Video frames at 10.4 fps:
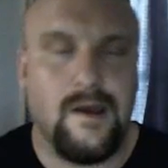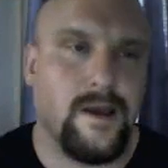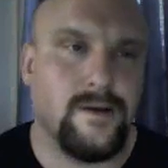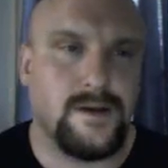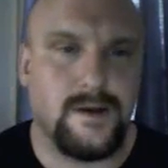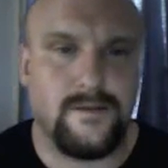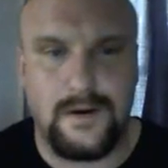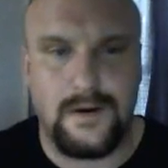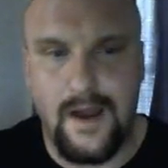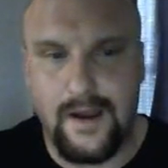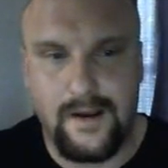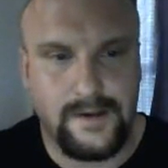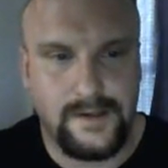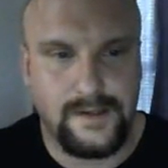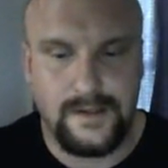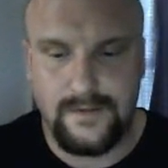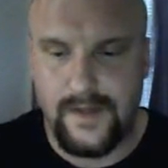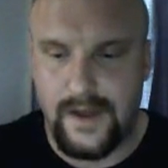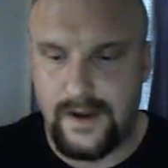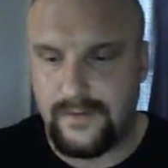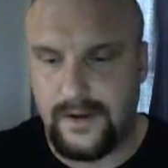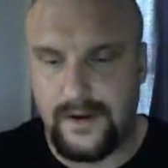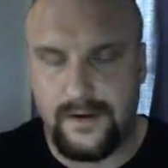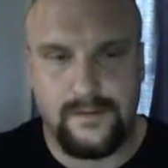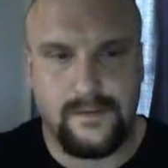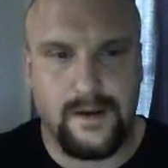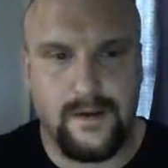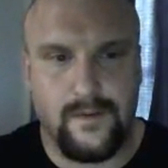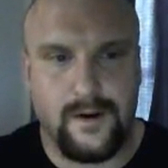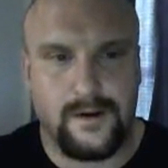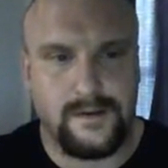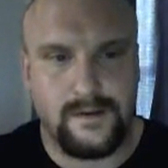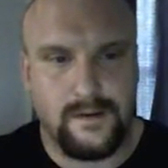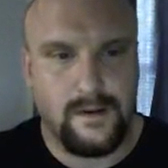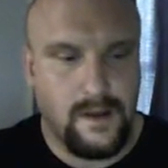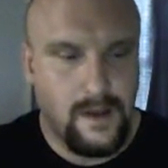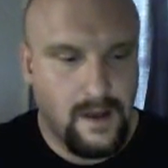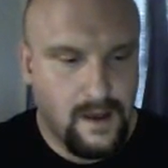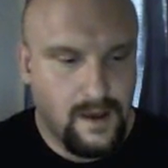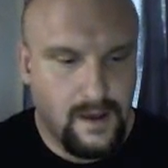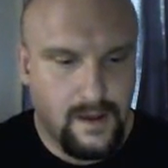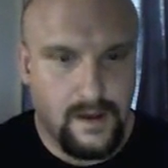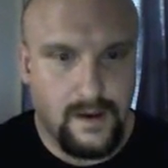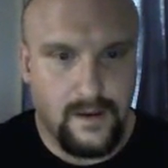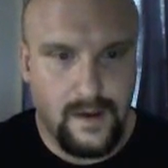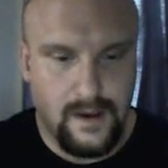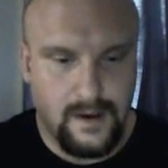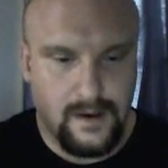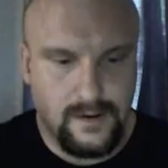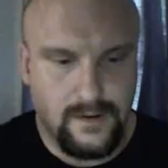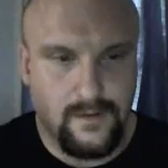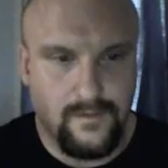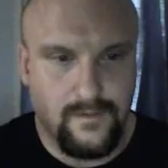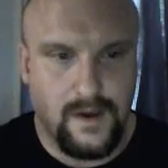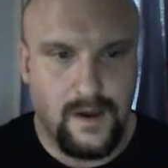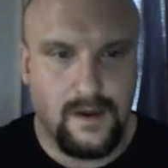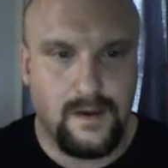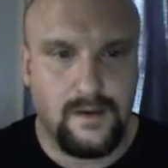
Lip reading: I use a different tracker because it just flat out, it works. And then you hit Control-V.